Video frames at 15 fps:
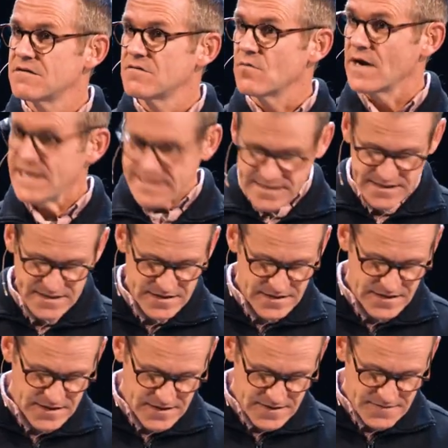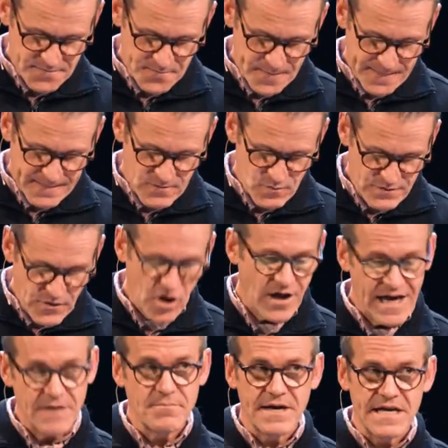right? We've all
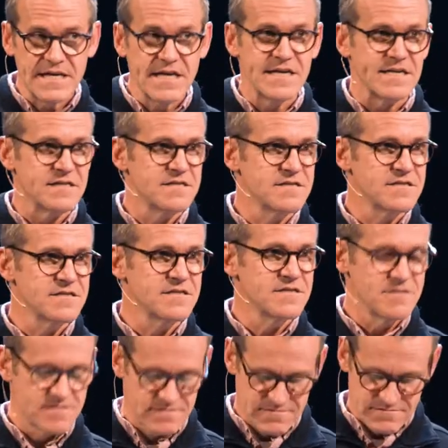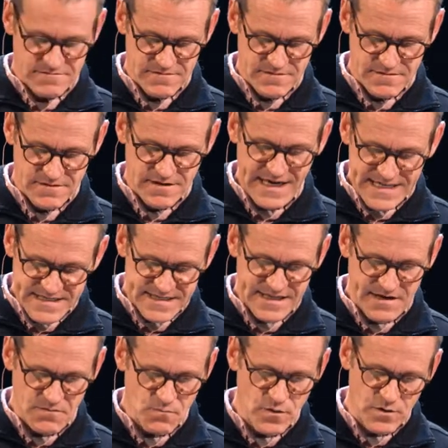had bad nights. Nights
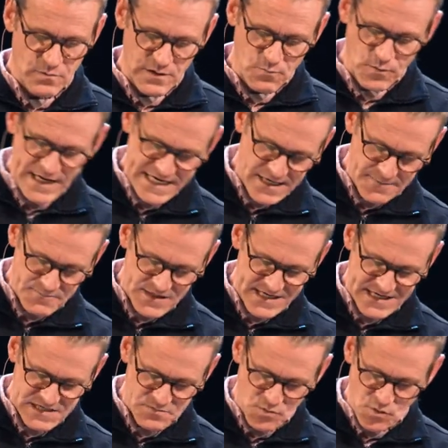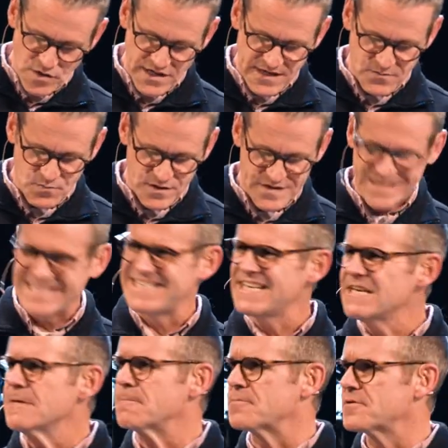that where we wake up the next morning with
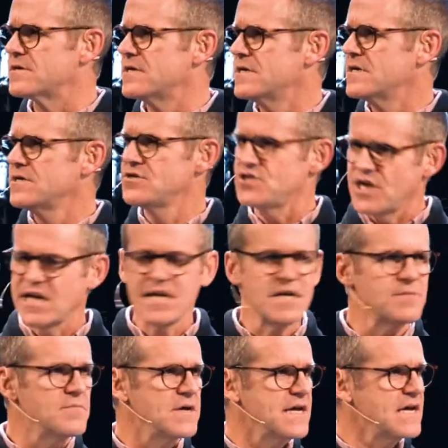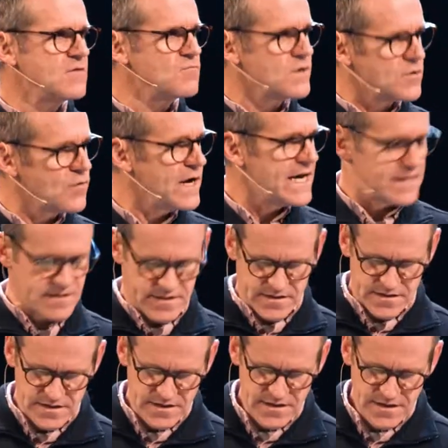deep shame and
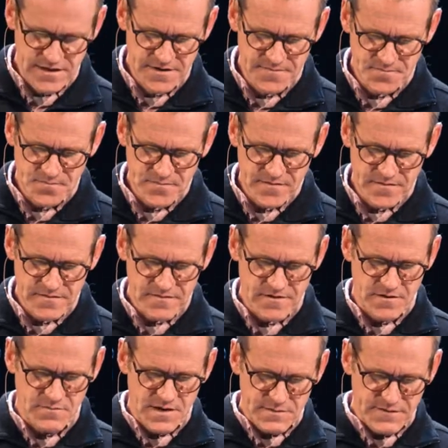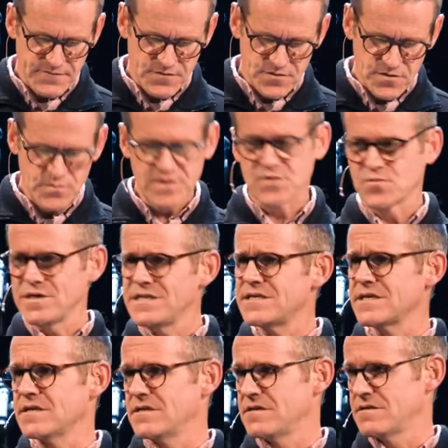regret. And maybe for you it's
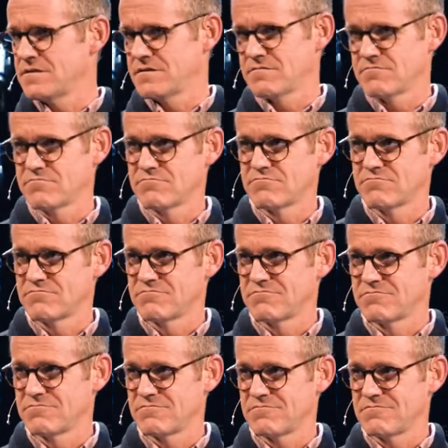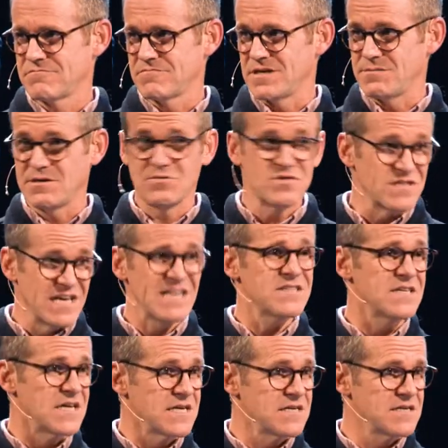recent. Maybe it was
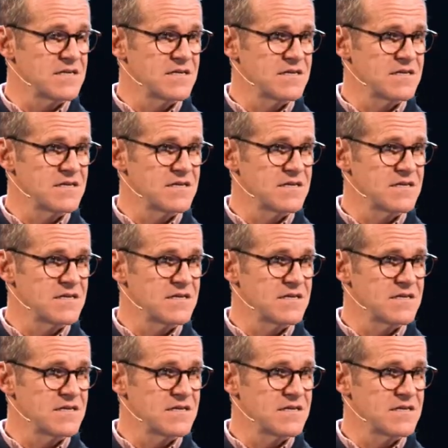last night.